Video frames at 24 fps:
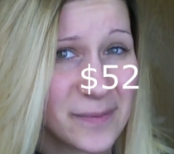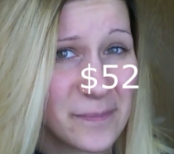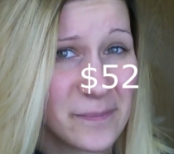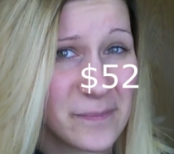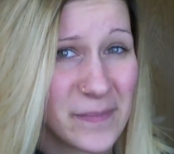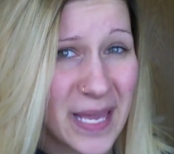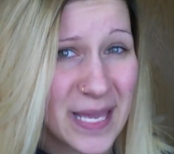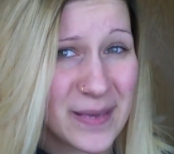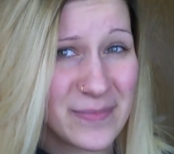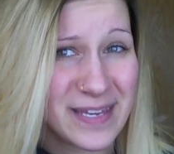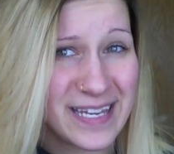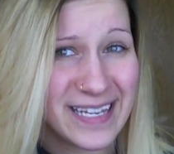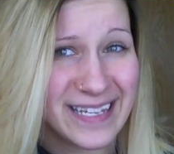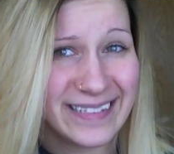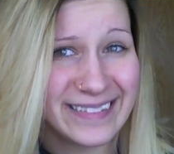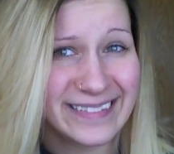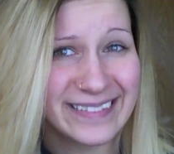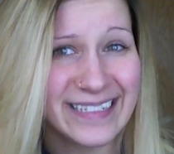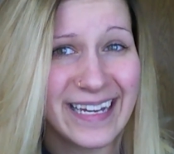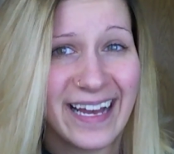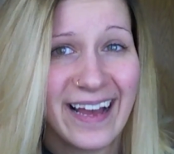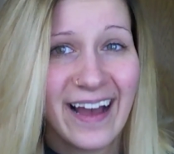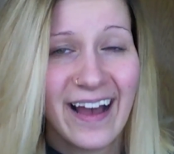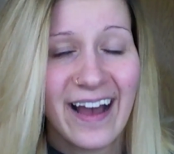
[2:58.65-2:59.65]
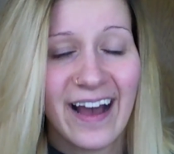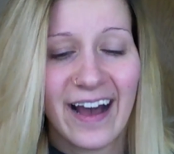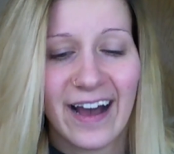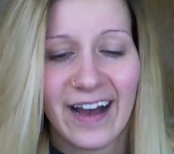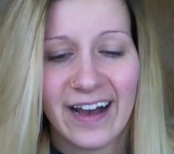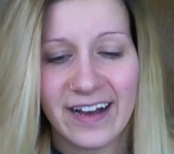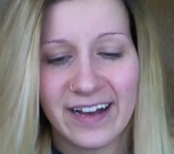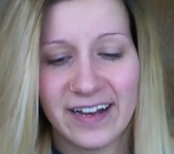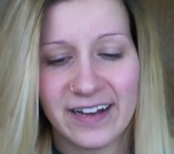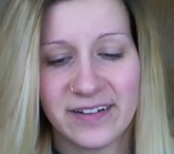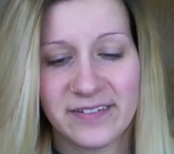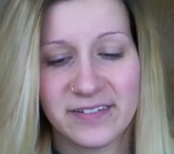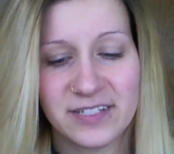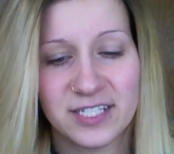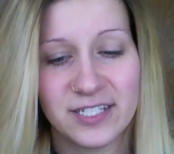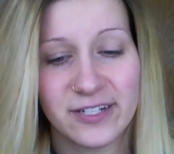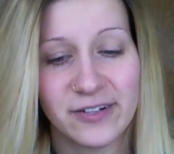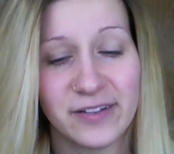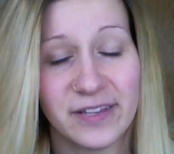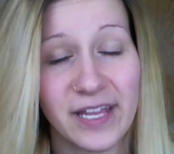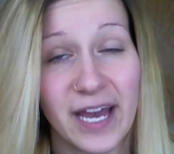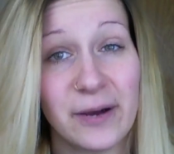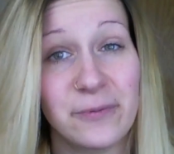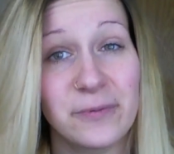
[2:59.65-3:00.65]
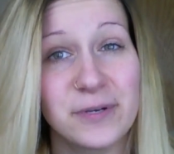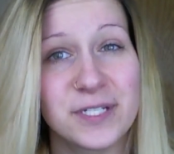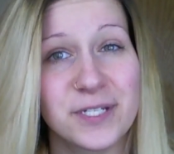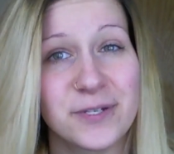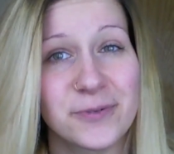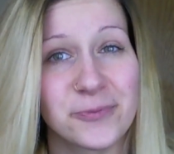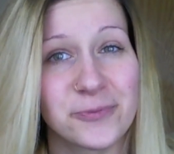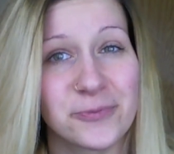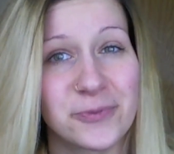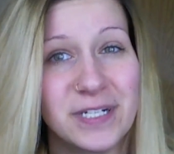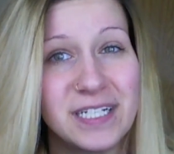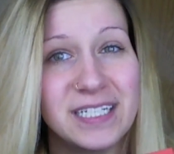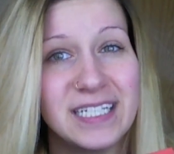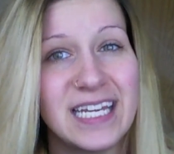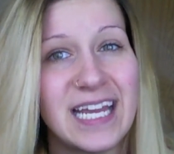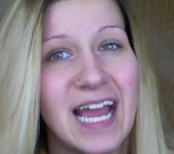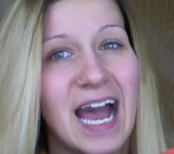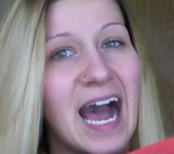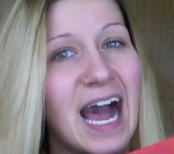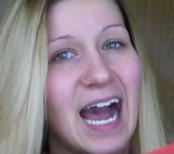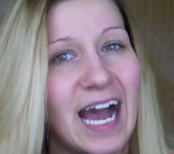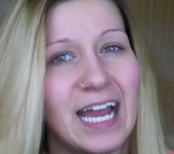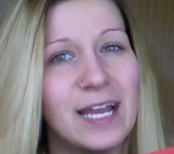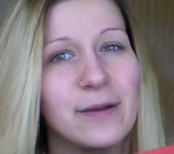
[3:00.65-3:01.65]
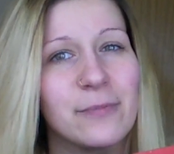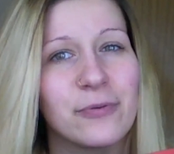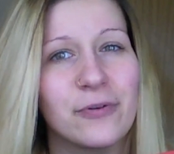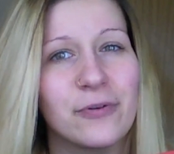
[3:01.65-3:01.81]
maybe? So that was a really high